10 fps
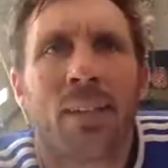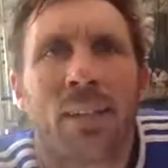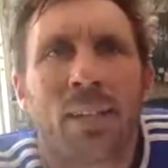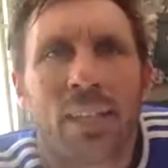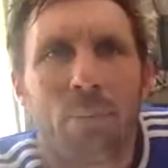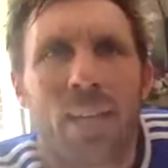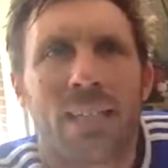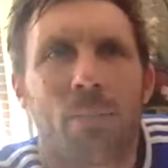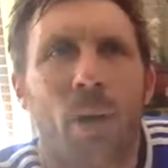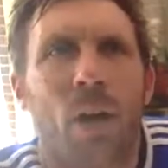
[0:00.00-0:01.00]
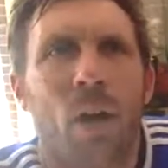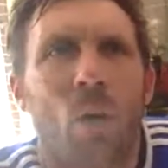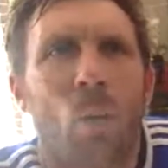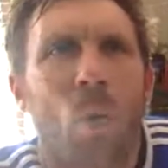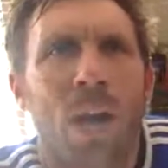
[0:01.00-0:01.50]
Keep your legs apart,
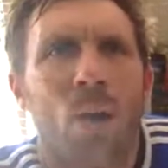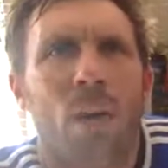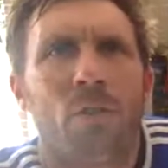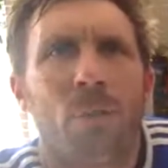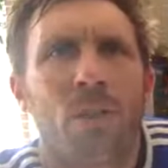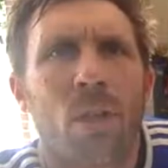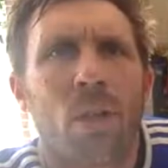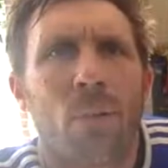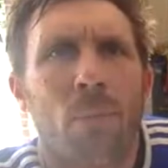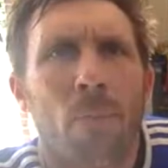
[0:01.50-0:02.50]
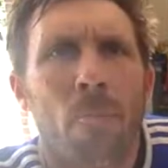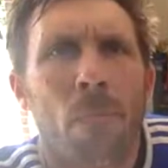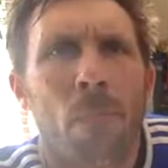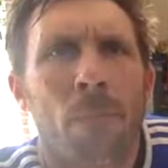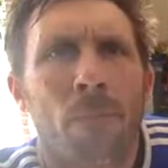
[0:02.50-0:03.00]
way away from each other.
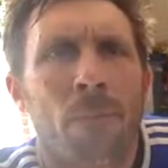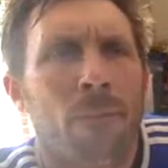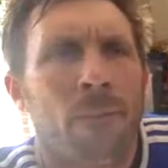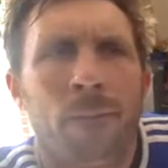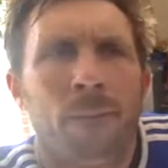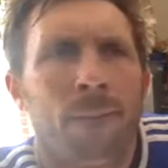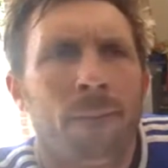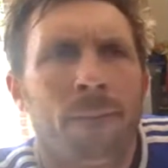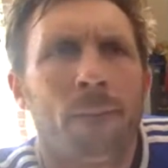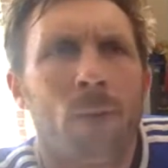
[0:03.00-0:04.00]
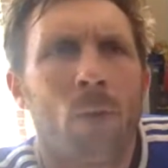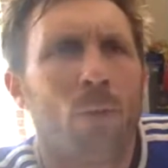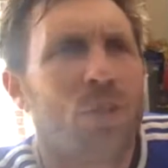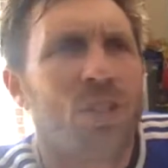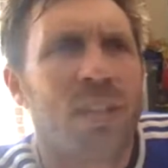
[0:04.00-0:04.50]
No, don't
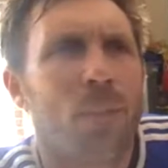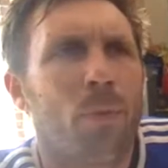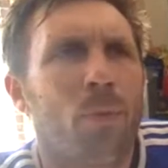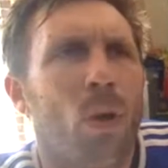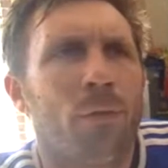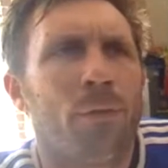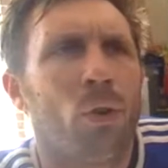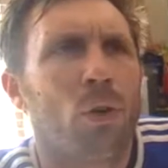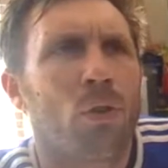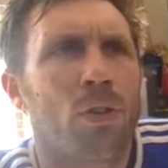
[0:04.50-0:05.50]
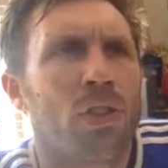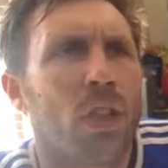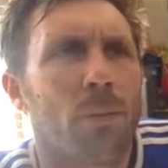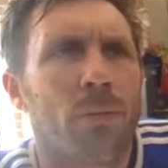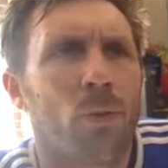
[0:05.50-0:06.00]
step with one foot across the
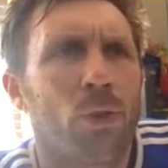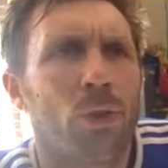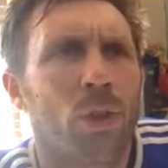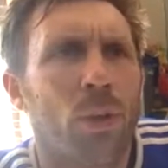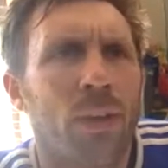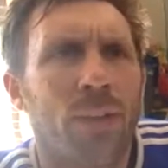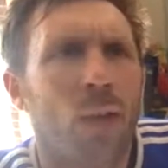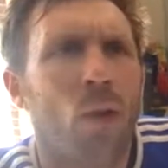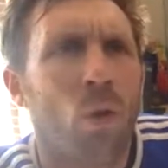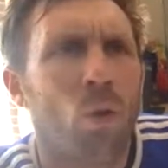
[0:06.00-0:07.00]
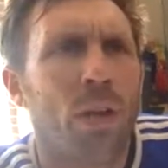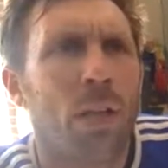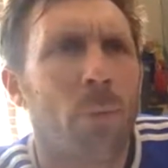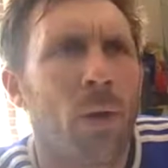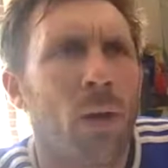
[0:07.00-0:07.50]
other before you do it. They are already
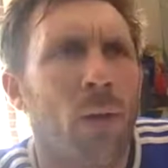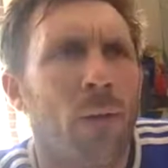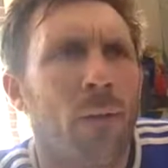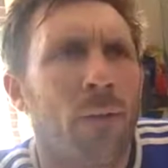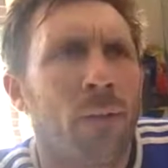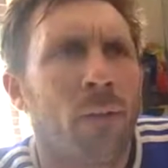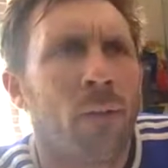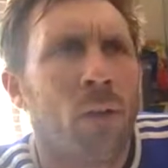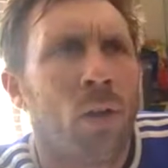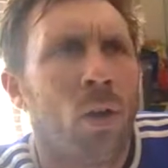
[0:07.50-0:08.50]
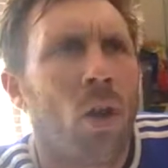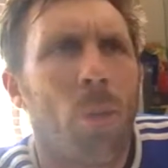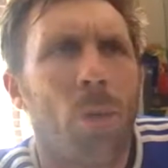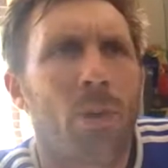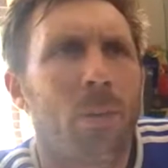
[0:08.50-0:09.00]
apart. Hop
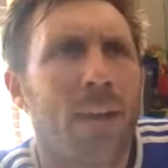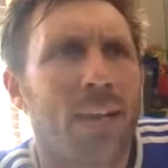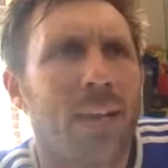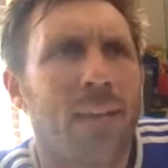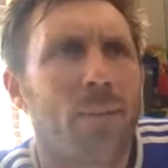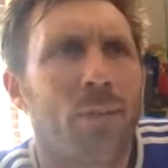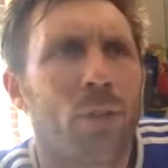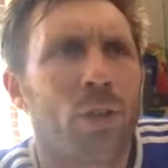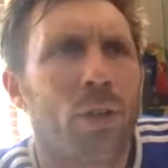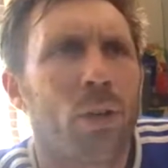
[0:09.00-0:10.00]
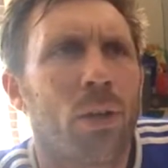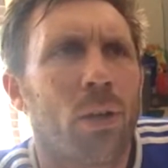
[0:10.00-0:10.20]
on your back leg before you do it.